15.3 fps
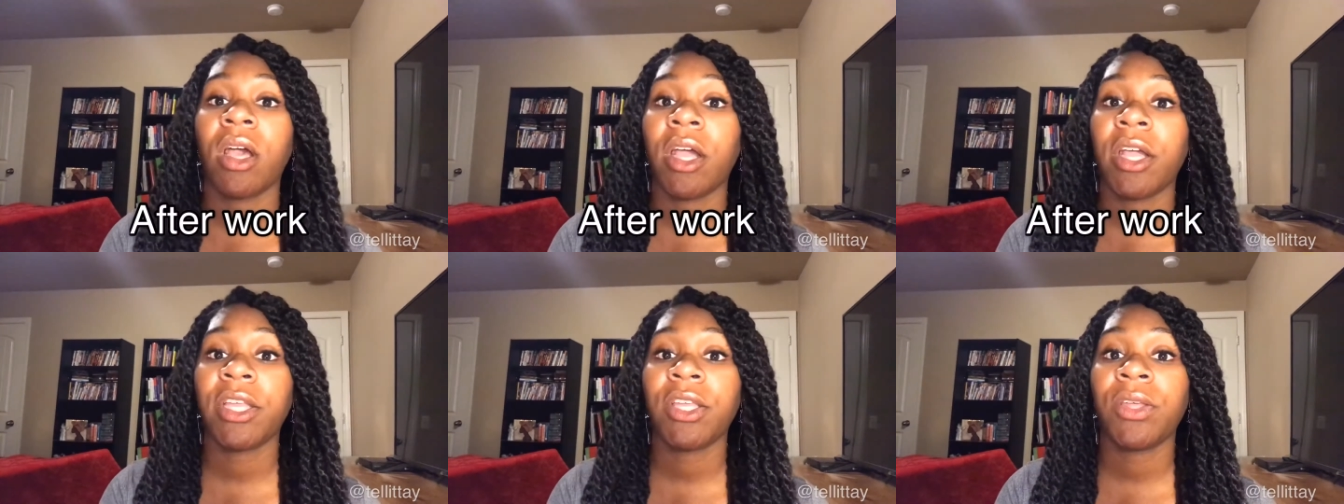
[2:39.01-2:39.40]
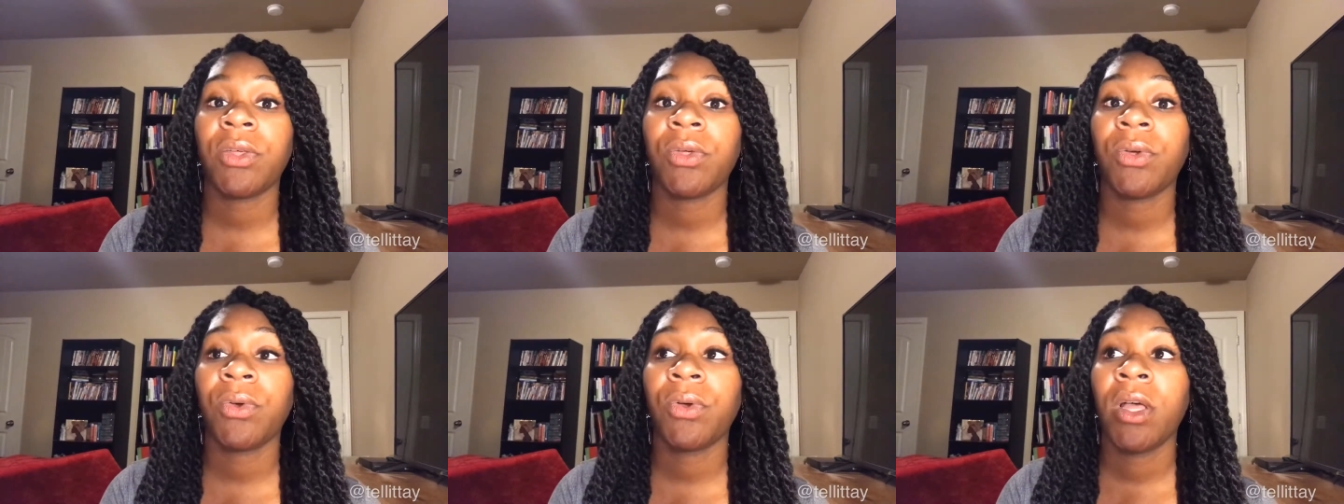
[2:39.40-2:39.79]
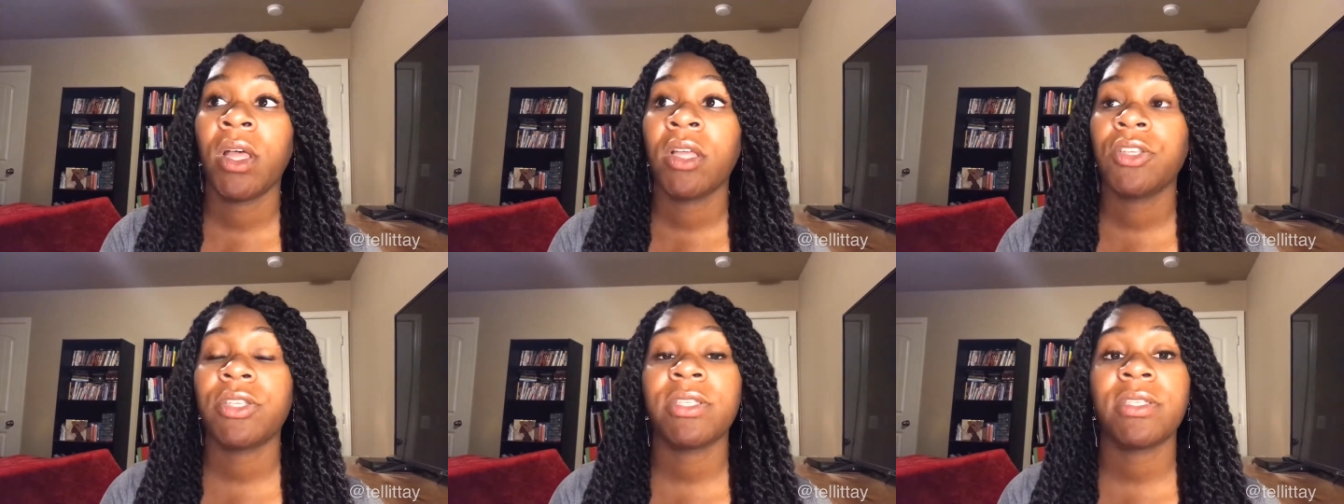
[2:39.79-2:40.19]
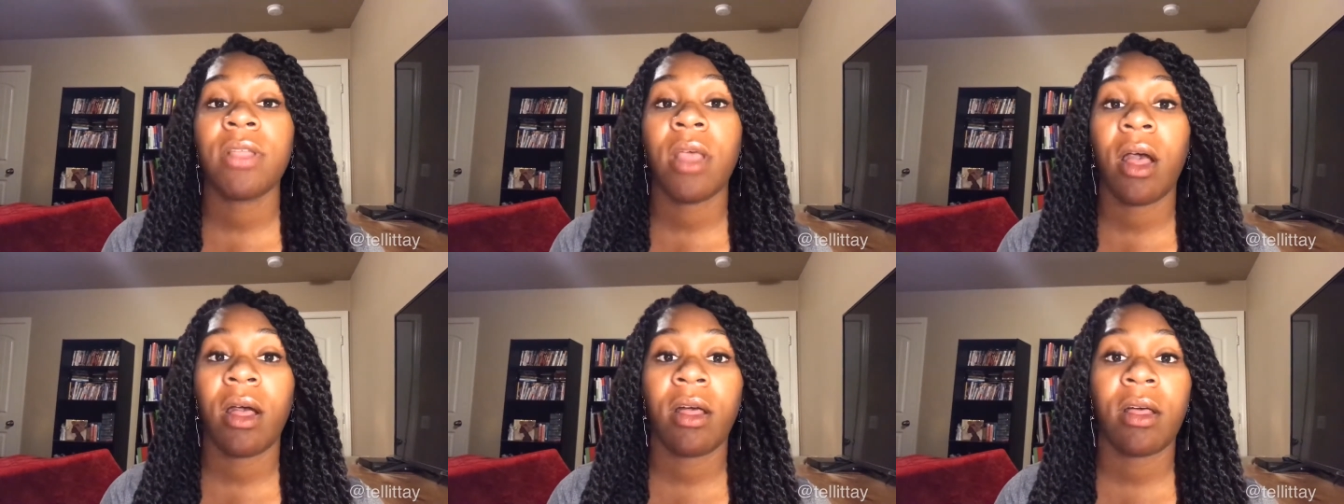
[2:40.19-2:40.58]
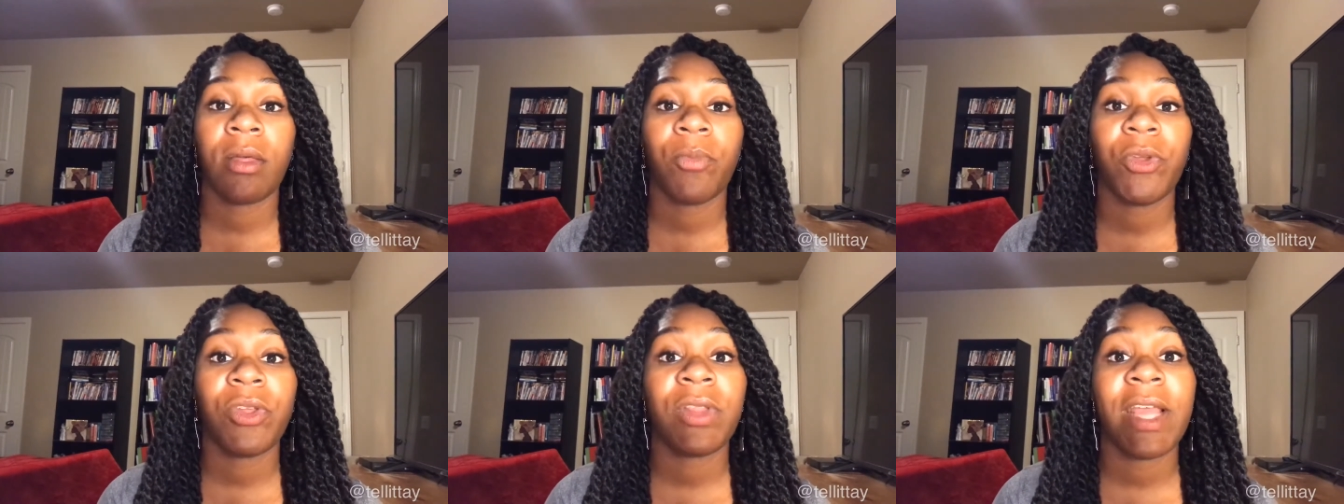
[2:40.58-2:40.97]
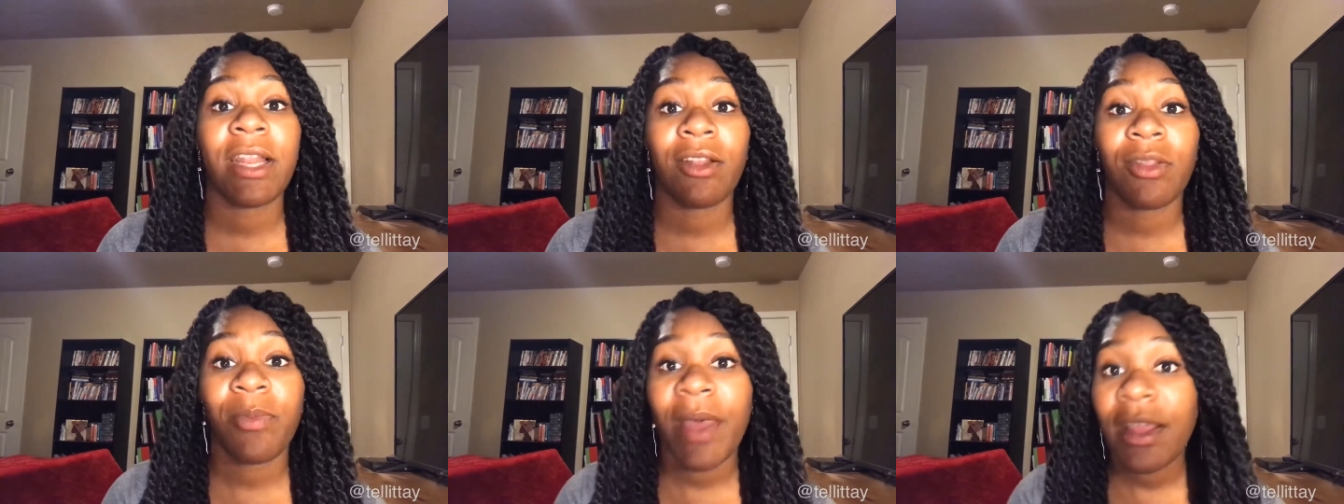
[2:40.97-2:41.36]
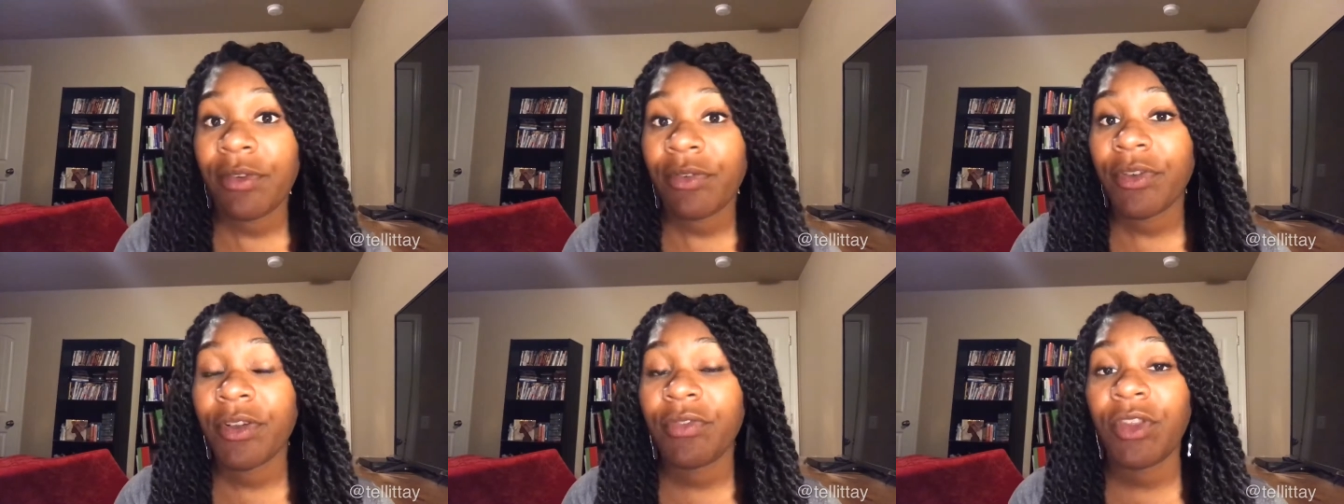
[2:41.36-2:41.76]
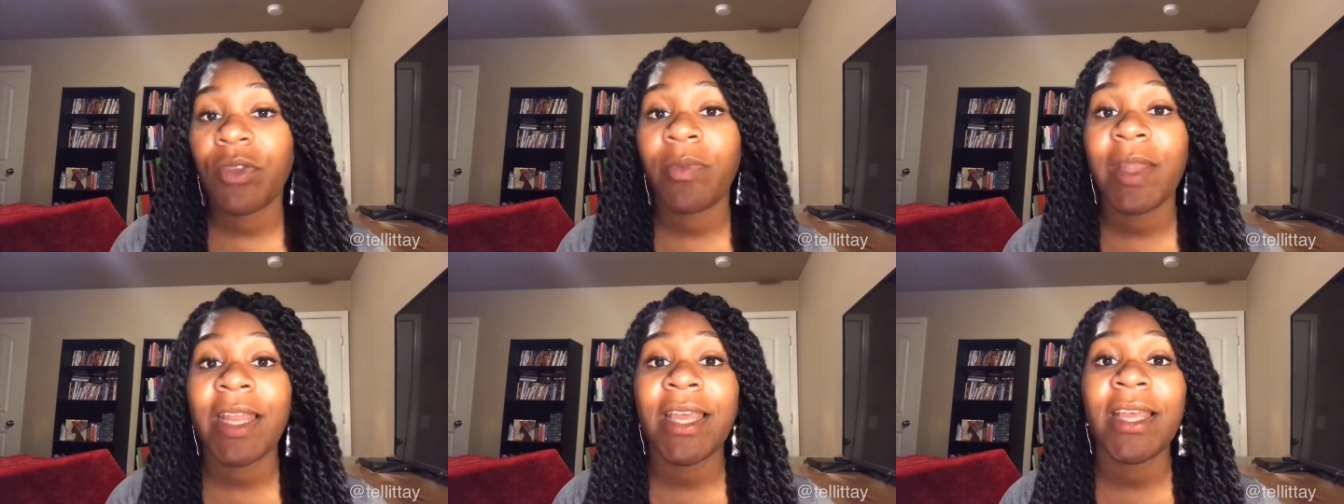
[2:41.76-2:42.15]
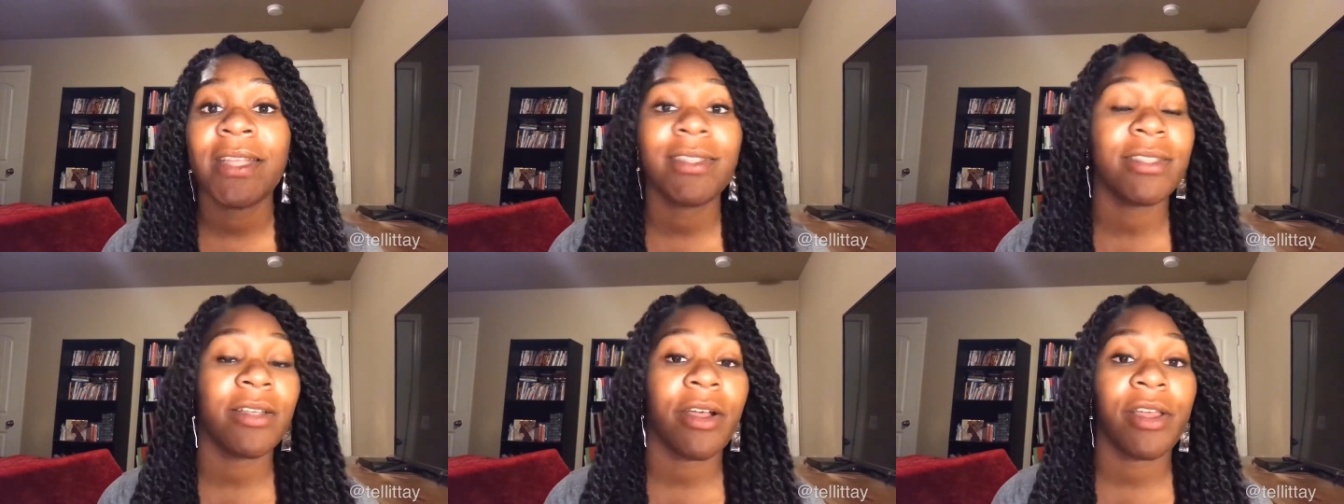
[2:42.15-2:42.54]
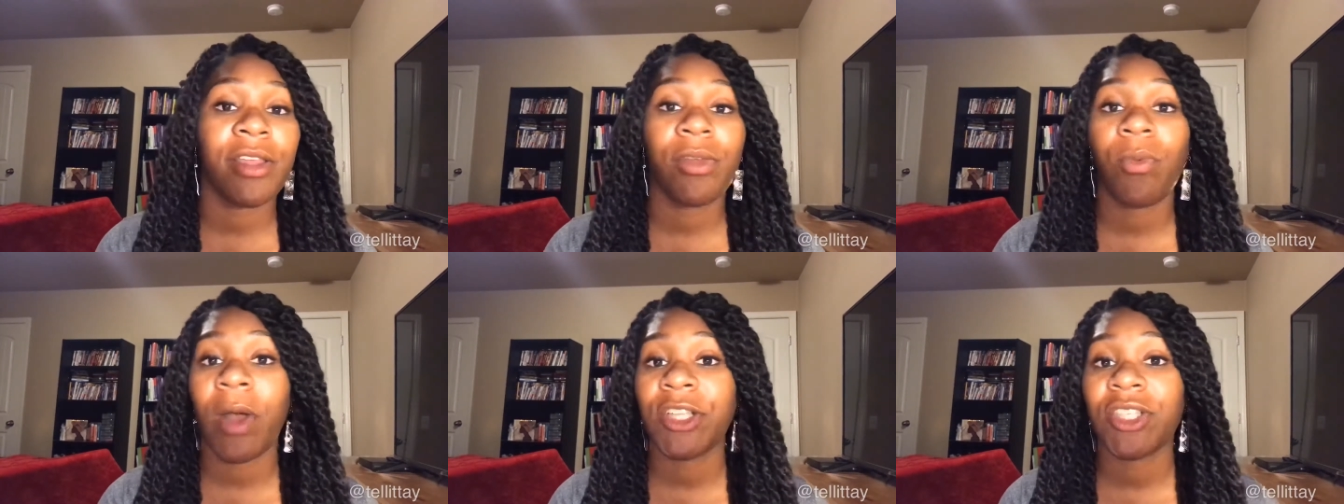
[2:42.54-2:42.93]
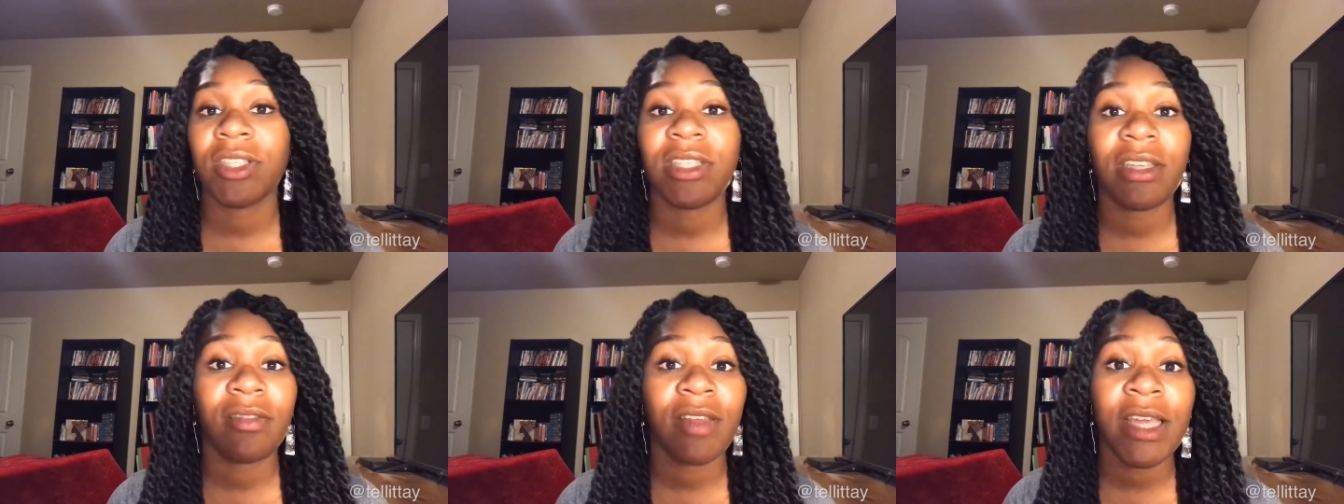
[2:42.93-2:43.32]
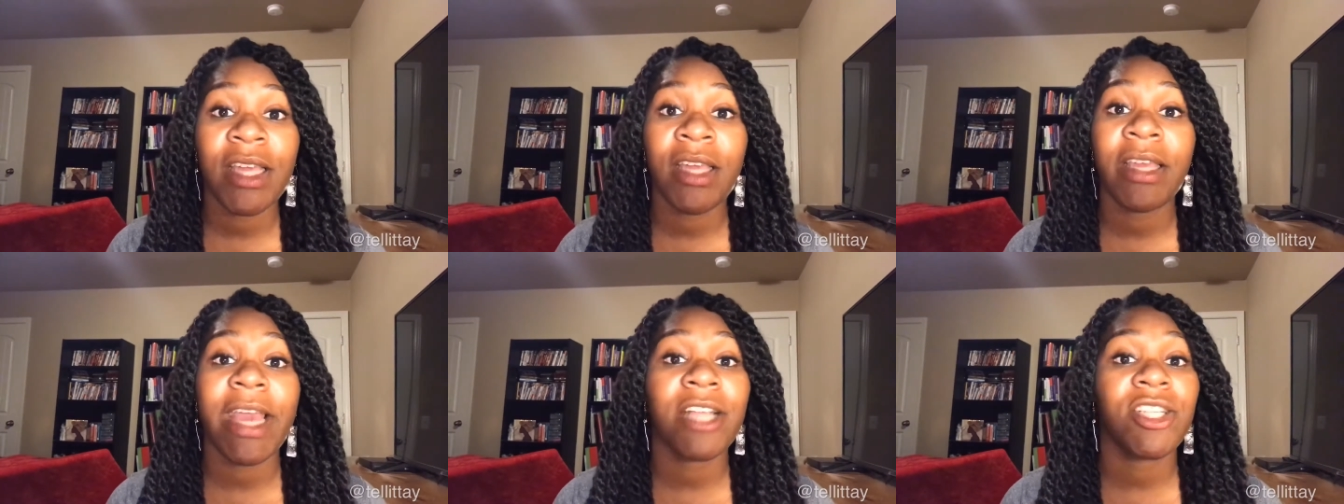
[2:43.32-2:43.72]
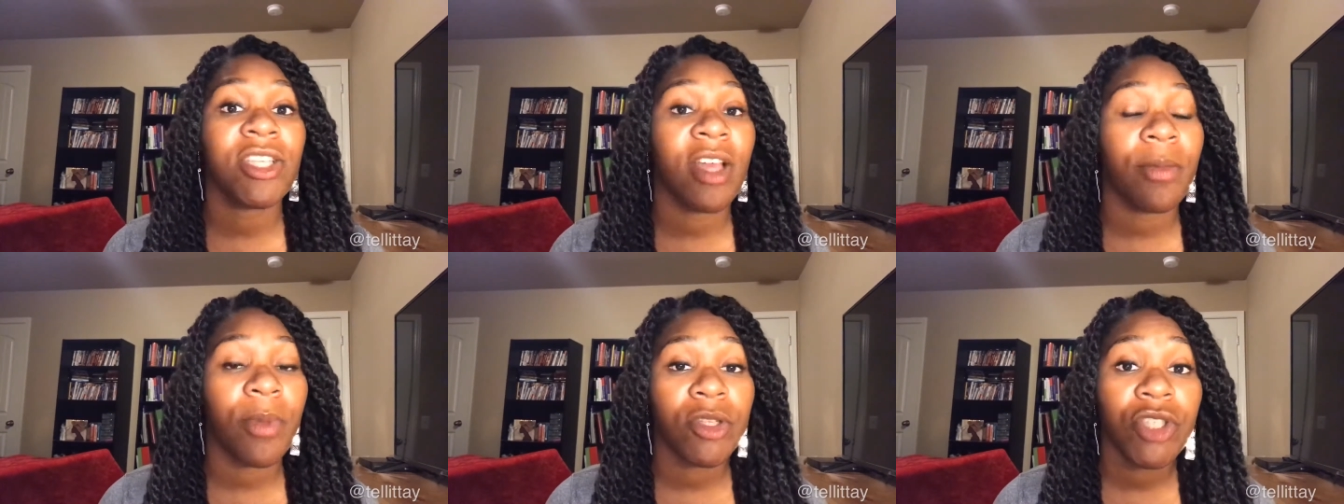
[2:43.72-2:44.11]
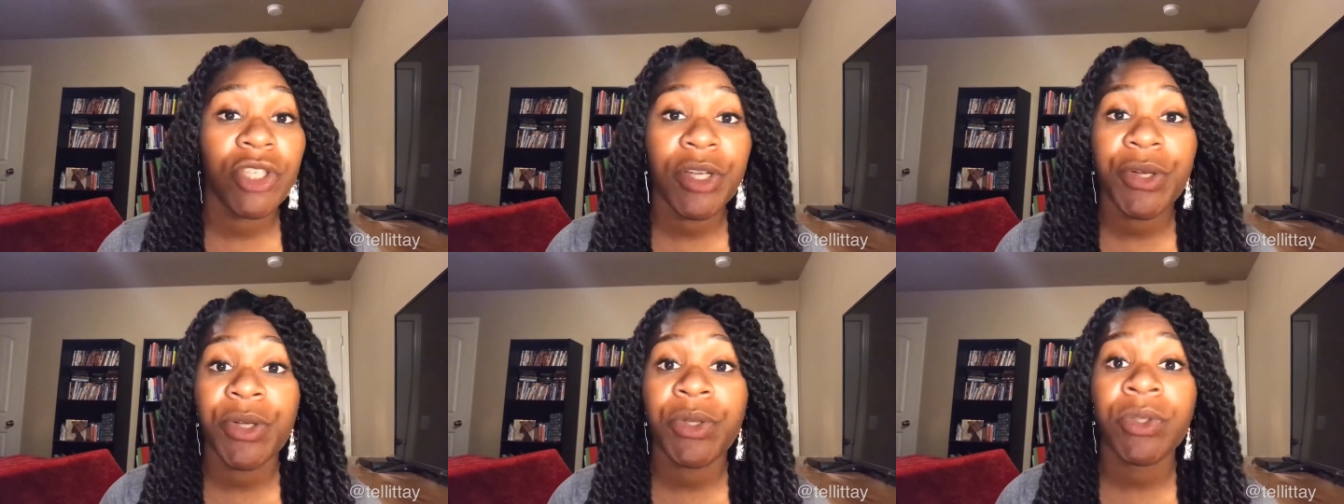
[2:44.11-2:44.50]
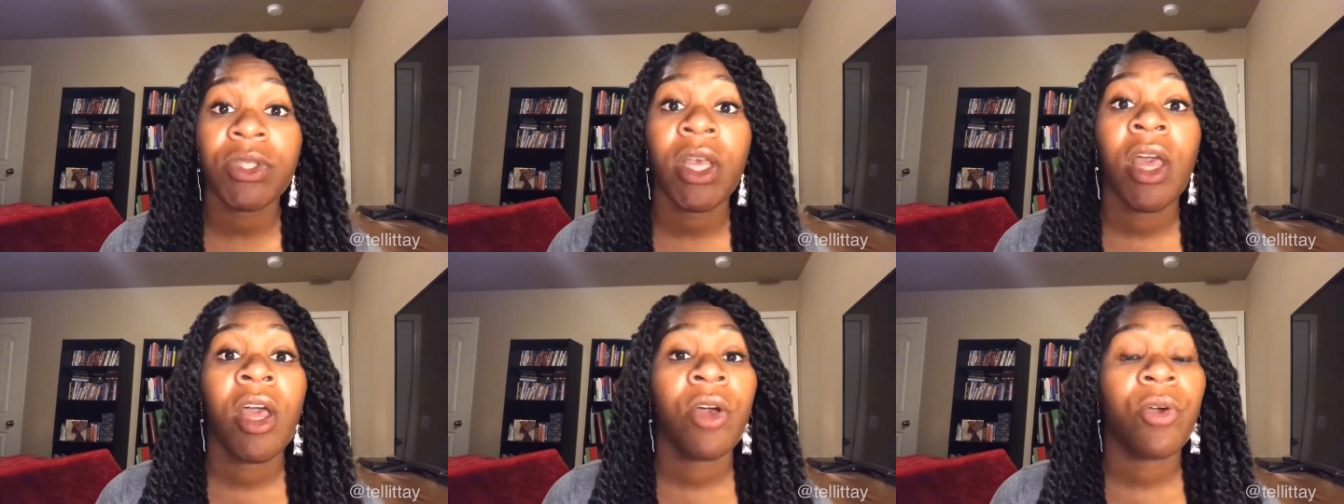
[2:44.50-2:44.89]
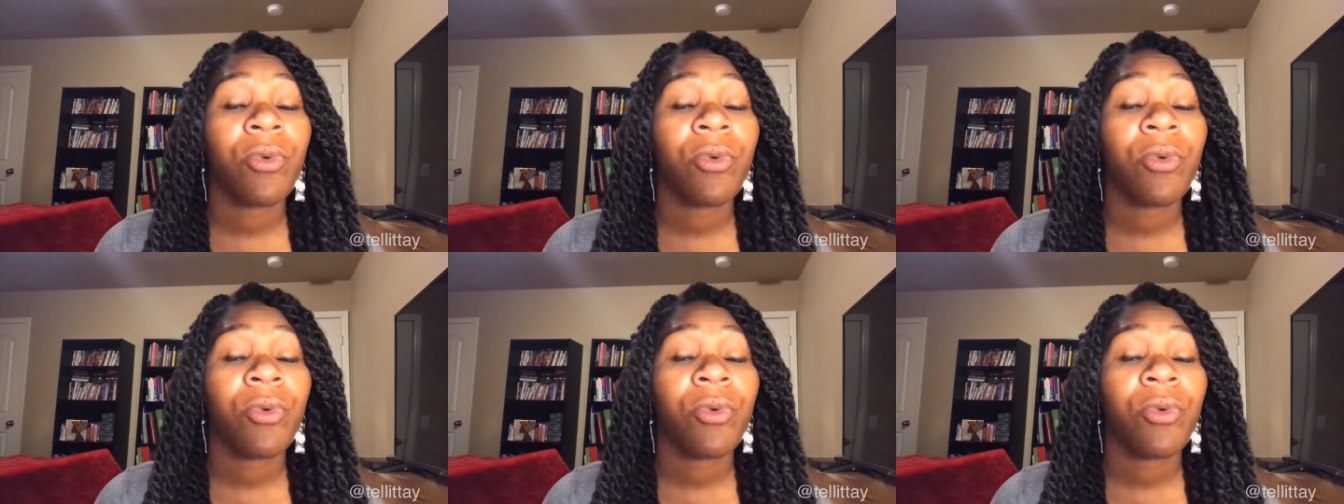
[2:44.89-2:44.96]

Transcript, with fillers: Are you just, um, are you laying on the bed for a few minutes? Are you watching TV, catching up on shows?